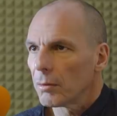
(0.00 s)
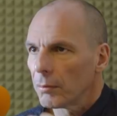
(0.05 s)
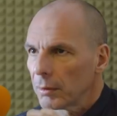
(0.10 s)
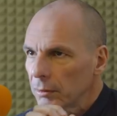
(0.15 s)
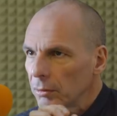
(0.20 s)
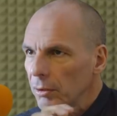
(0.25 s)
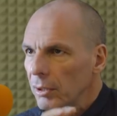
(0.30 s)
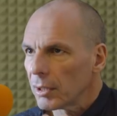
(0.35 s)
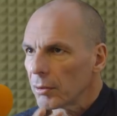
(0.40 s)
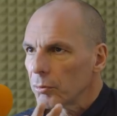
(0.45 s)

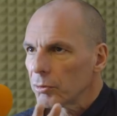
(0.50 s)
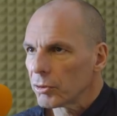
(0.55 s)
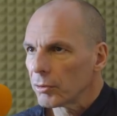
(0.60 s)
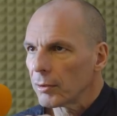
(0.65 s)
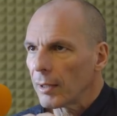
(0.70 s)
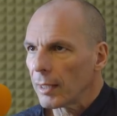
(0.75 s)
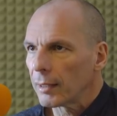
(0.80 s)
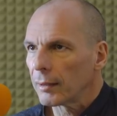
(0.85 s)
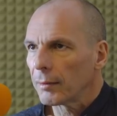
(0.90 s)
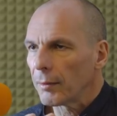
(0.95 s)
What do you think we
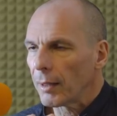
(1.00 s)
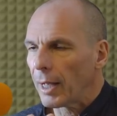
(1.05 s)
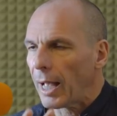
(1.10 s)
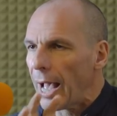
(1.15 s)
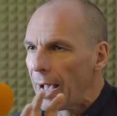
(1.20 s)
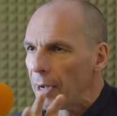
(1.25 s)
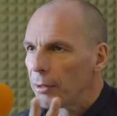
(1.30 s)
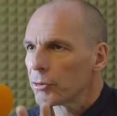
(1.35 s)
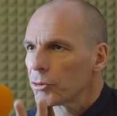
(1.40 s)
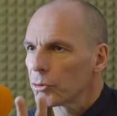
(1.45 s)
should done?
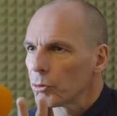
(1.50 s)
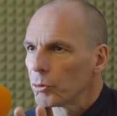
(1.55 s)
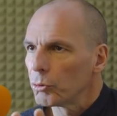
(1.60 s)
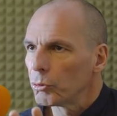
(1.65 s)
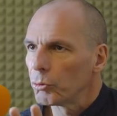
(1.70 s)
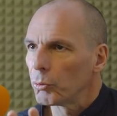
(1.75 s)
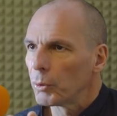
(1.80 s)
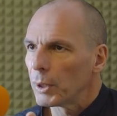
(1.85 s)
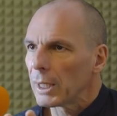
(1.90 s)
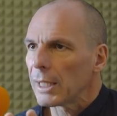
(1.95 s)
How
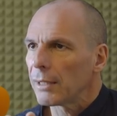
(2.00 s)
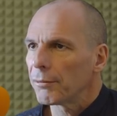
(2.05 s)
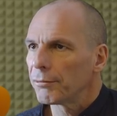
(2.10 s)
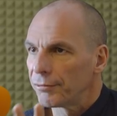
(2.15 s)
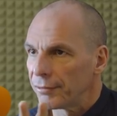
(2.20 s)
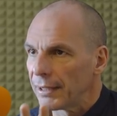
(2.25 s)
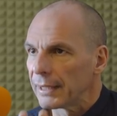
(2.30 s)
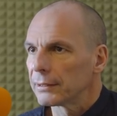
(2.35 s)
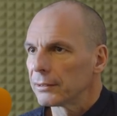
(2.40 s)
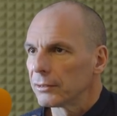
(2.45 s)
should we
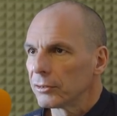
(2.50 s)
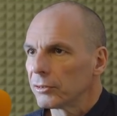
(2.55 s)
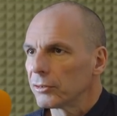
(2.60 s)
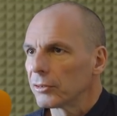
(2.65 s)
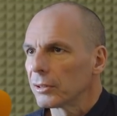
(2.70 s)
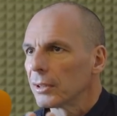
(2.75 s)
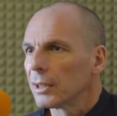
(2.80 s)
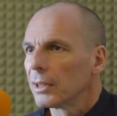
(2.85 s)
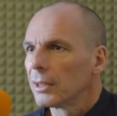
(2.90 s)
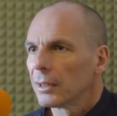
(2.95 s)

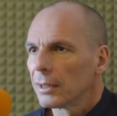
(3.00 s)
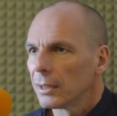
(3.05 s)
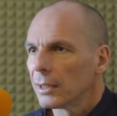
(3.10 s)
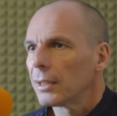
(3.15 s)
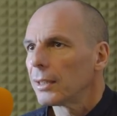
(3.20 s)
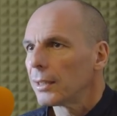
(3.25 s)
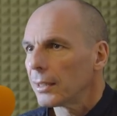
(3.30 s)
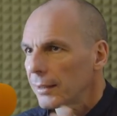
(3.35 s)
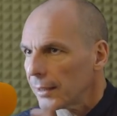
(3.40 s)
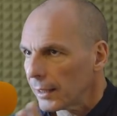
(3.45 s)
fund
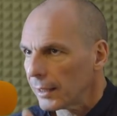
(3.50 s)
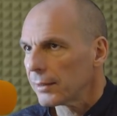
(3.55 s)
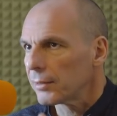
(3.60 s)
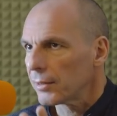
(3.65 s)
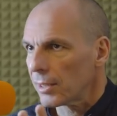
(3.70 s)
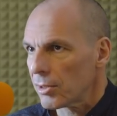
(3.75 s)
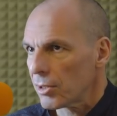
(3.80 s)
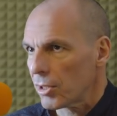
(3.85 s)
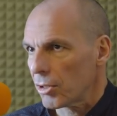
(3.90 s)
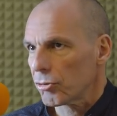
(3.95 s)
the
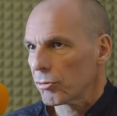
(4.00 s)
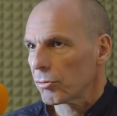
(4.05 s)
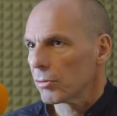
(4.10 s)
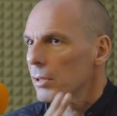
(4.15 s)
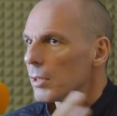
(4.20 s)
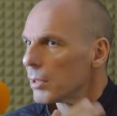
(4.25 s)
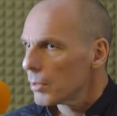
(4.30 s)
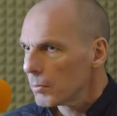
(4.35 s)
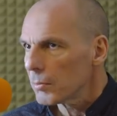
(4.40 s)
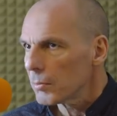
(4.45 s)
green transition?